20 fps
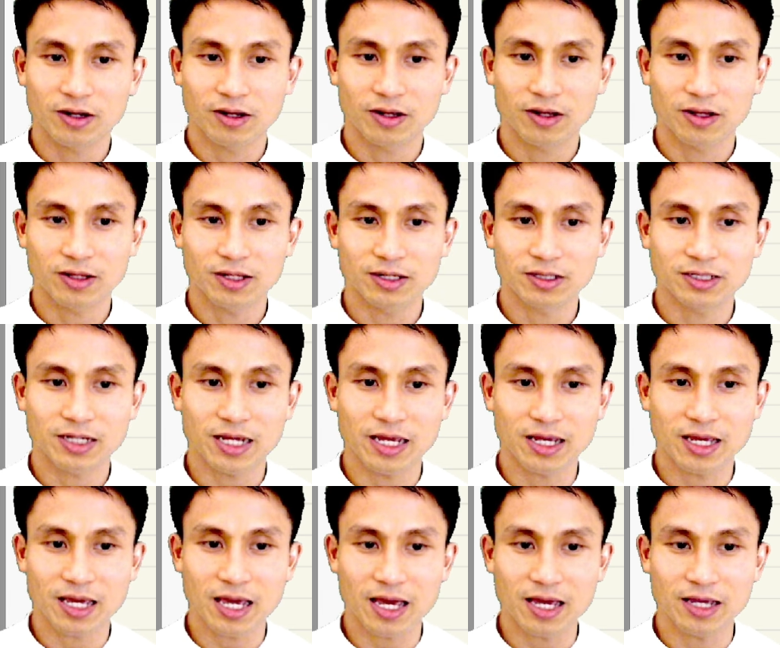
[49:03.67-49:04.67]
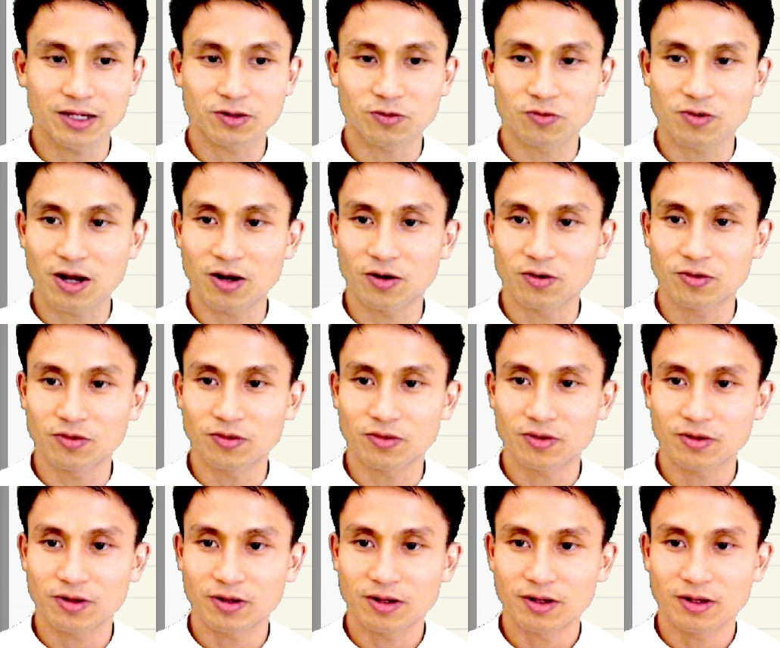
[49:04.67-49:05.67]
Let's say k is around
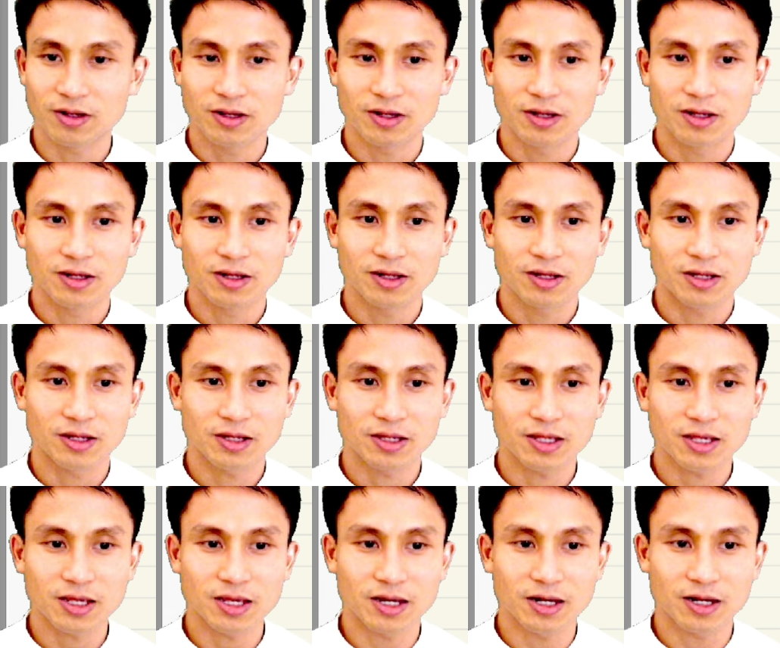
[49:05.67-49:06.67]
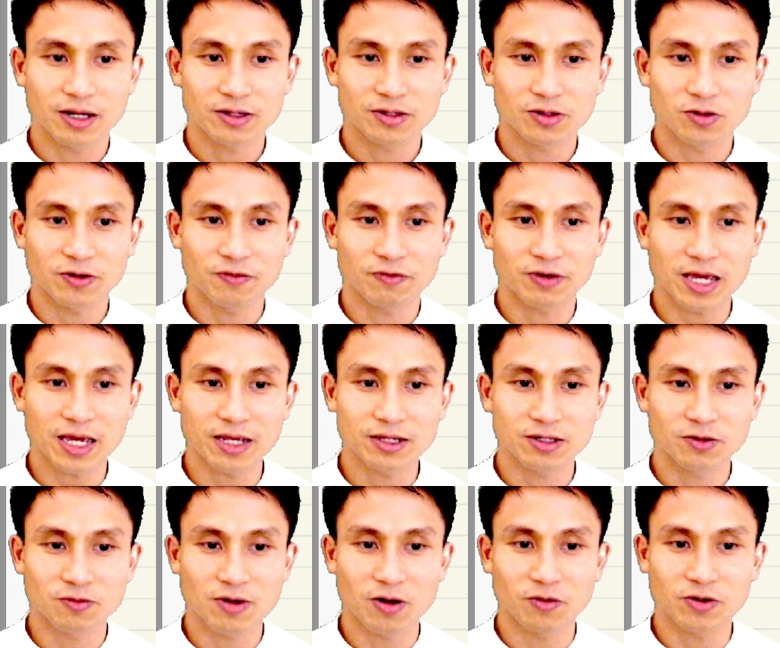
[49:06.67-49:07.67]
here. So if k is
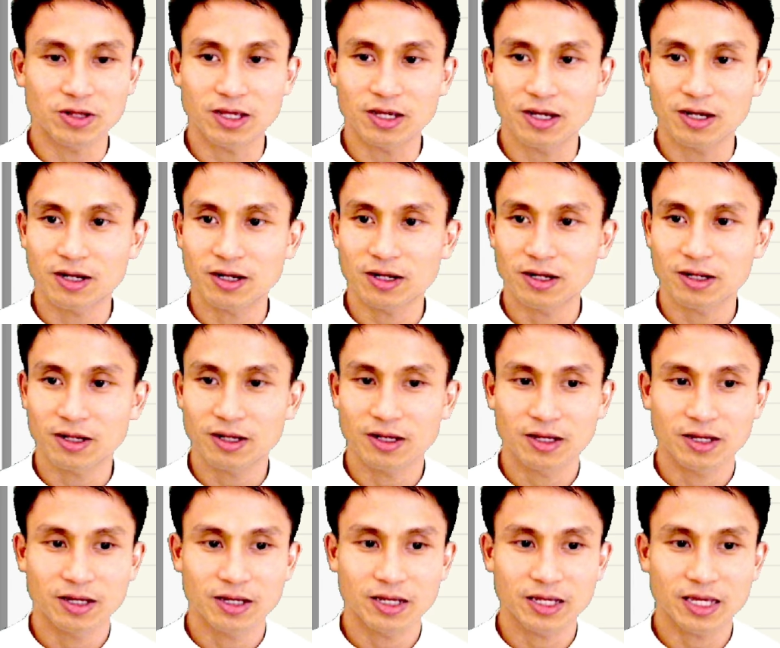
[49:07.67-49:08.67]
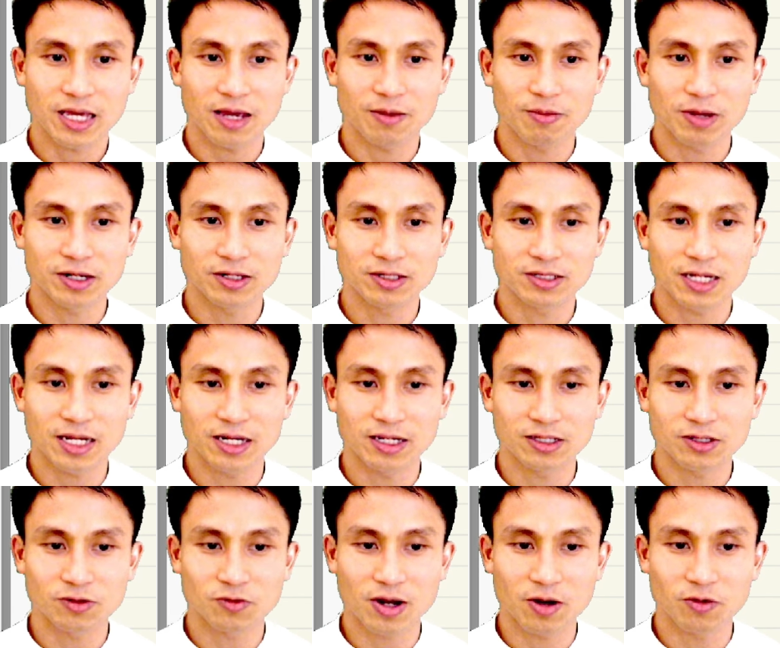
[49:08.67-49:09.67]
around here, k minus 10 is
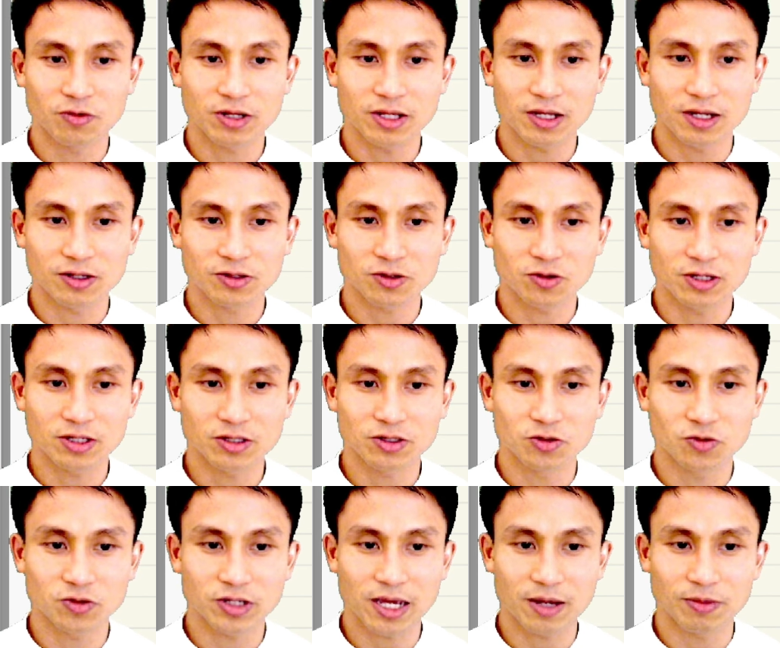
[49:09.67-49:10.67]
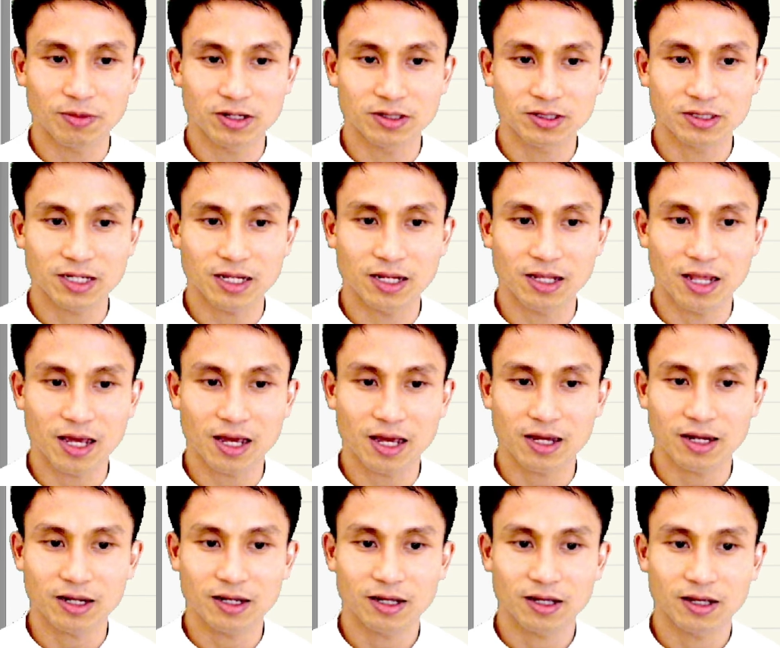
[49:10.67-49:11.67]
around here. So let's do k minus 10 there.
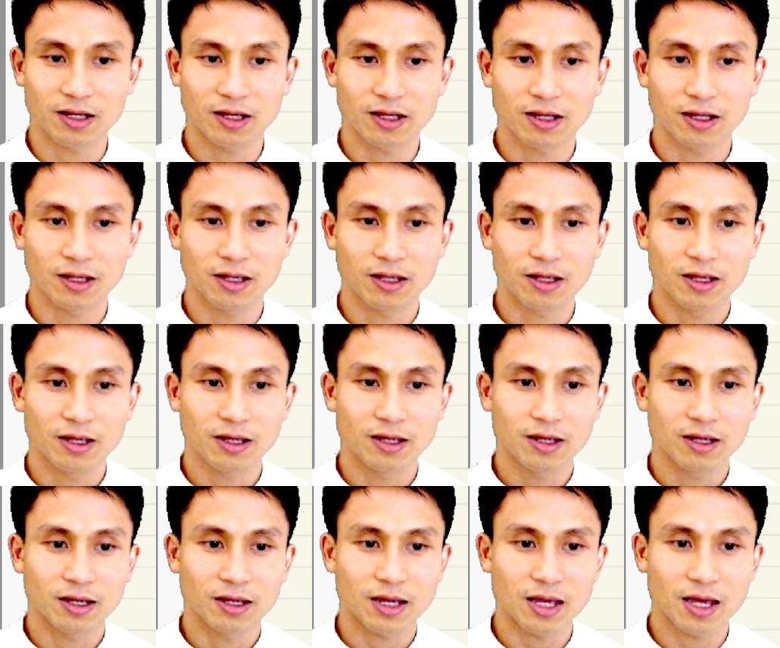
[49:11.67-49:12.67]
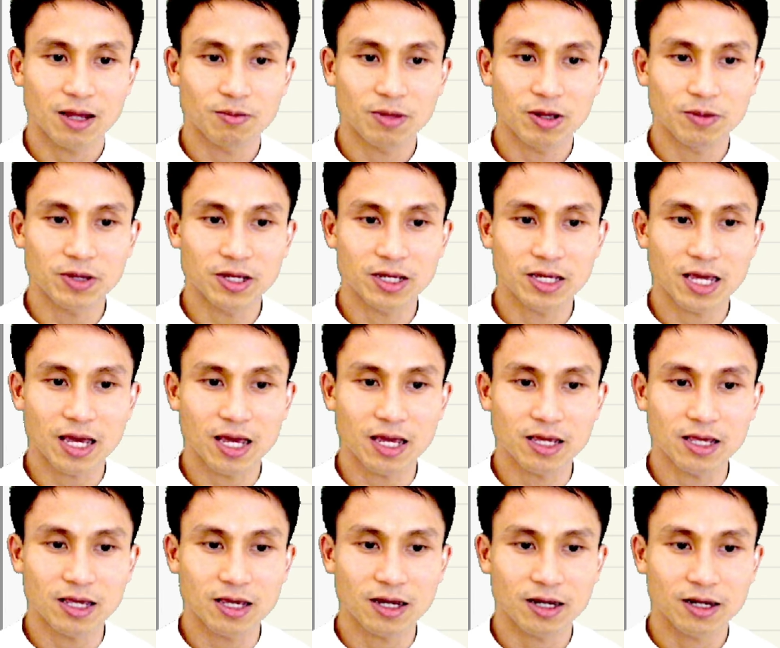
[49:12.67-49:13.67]
And maybe k
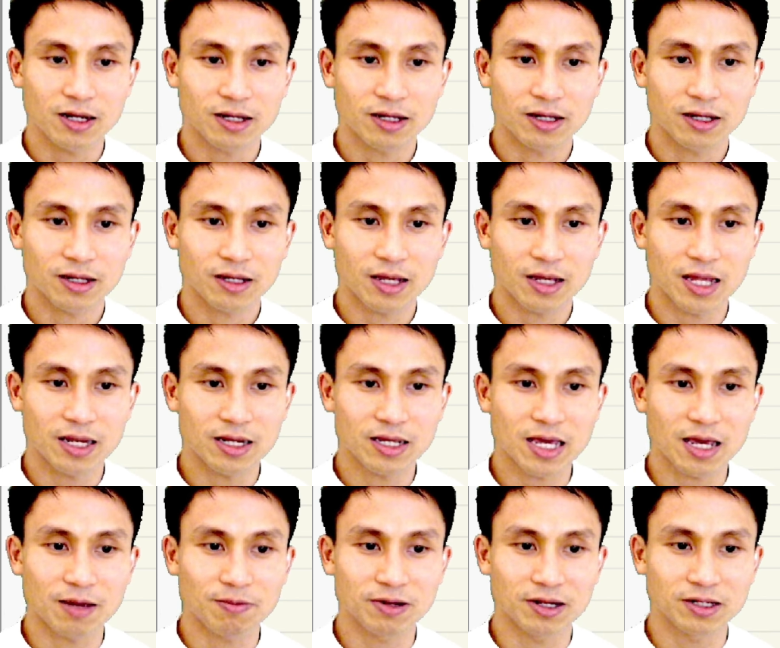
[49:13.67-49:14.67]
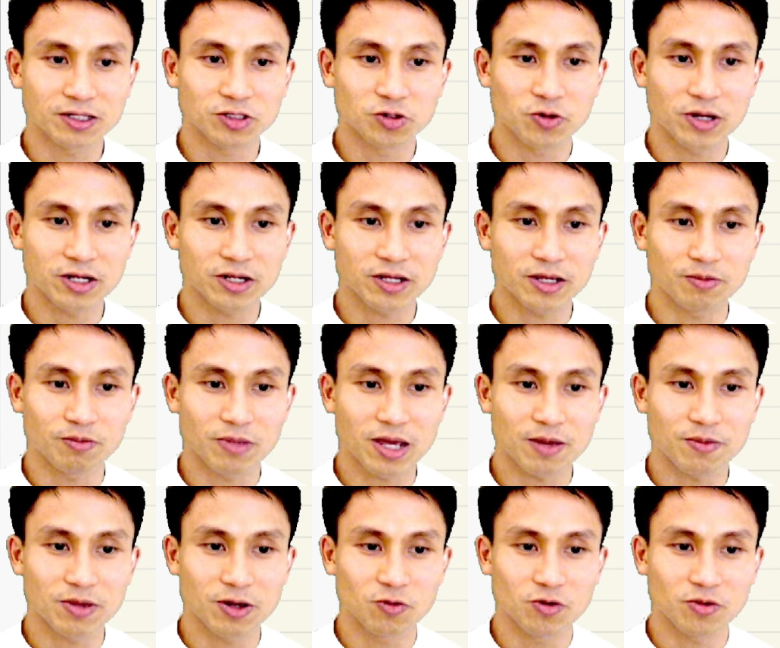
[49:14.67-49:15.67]
here. And k plus 20
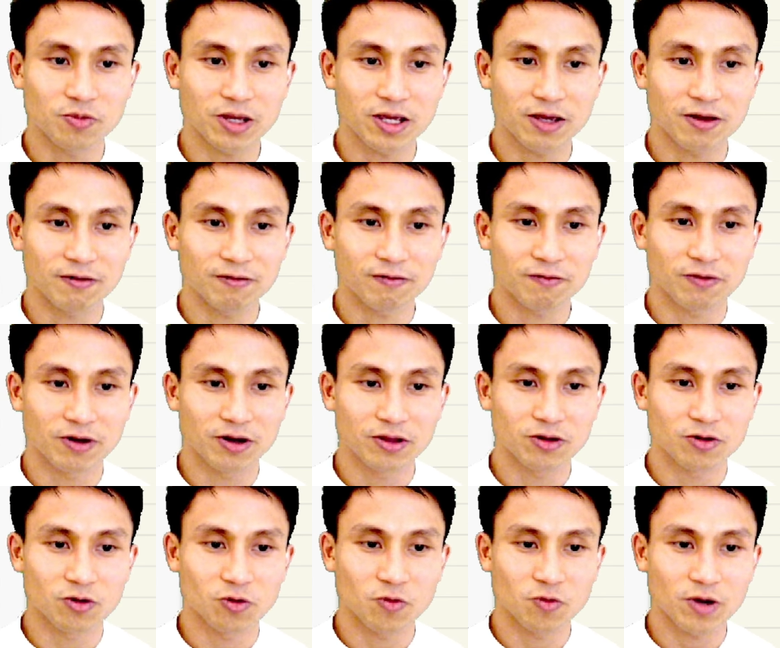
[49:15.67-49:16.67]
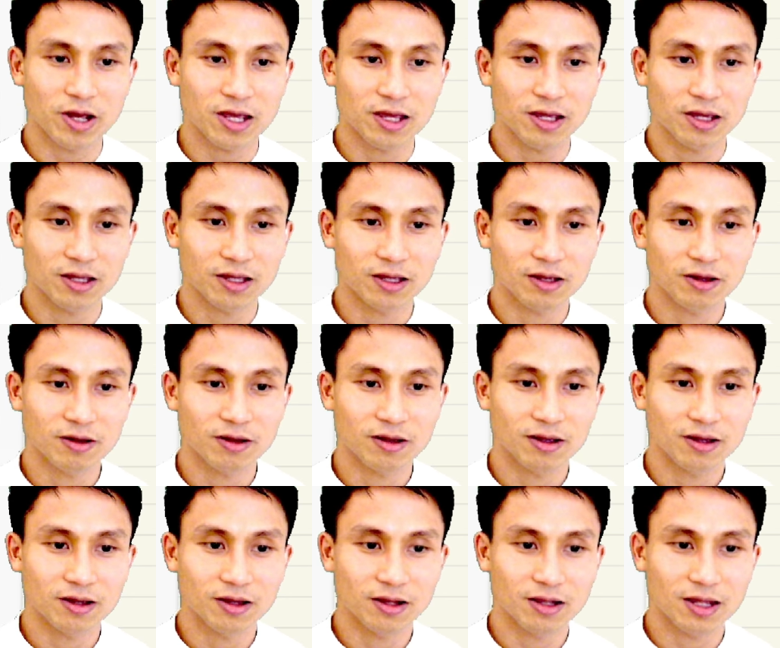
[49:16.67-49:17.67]
maybe would be further away
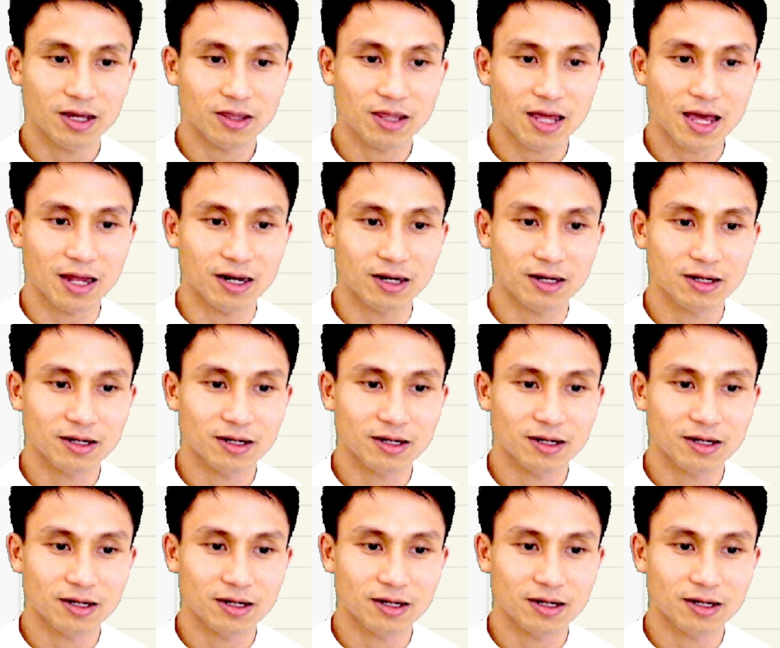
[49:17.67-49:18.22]
like that.